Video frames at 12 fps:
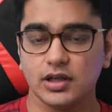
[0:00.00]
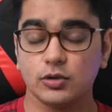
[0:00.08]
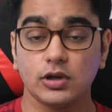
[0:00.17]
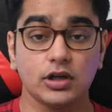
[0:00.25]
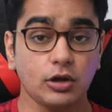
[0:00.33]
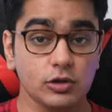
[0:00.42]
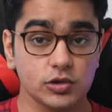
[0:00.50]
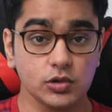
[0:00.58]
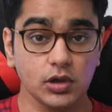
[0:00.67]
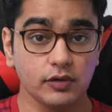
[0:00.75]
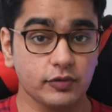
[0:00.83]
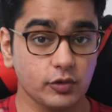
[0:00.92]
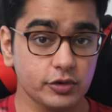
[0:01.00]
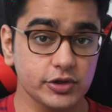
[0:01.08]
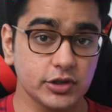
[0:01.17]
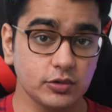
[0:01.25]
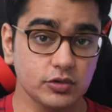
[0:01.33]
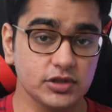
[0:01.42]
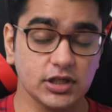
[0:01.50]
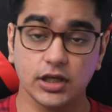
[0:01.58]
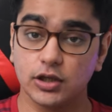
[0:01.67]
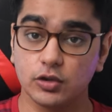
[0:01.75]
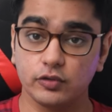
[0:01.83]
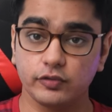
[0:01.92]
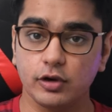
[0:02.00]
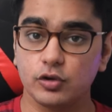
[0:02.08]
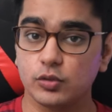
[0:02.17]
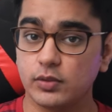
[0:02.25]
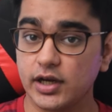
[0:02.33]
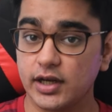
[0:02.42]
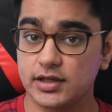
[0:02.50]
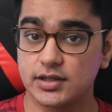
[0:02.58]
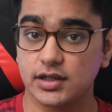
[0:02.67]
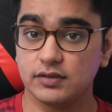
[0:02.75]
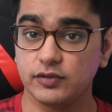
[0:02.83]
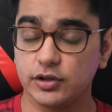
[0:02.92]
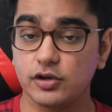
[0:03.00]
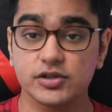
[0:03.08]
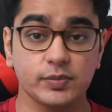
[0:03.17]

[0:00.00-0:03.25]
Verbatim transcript: You can also of course use EQ for room correction with your